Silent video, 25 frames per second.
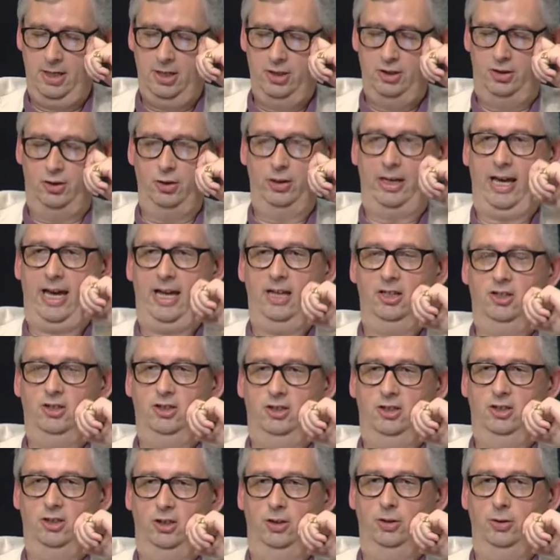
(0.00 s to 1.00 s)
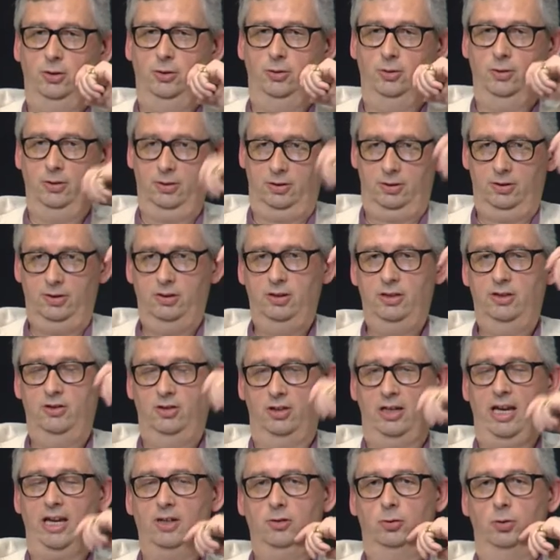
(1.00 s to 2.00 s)
to get to
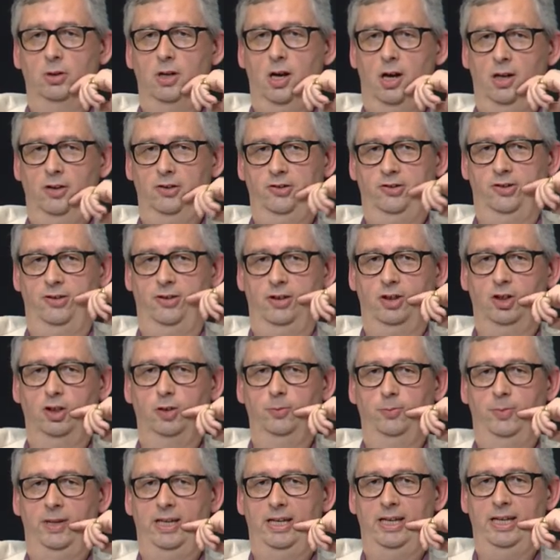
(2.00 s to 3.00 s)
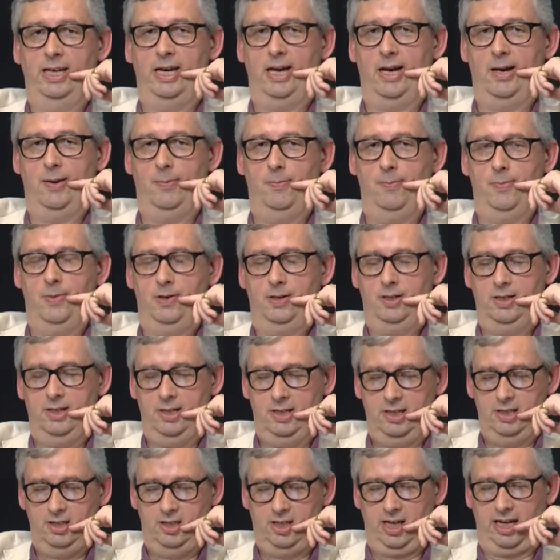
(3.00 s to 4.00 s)
an answer that could be
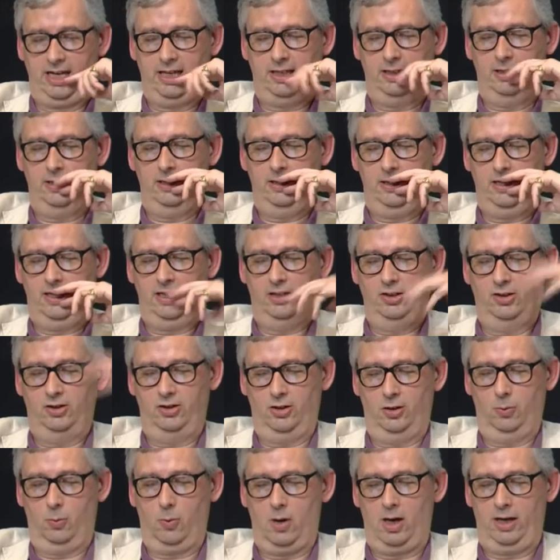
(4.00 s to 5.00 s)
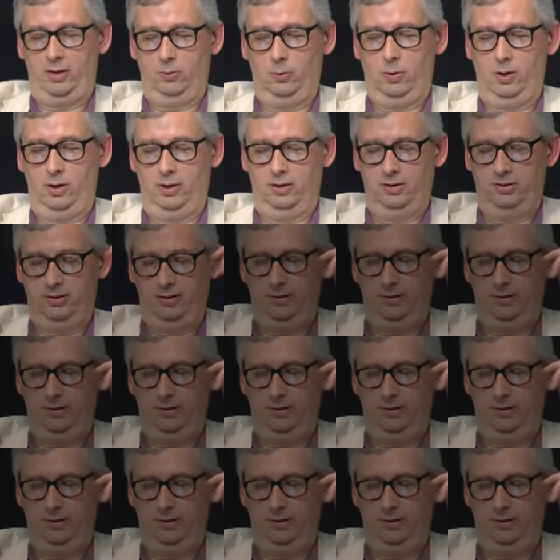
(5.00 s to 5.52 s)
taken into the wide world.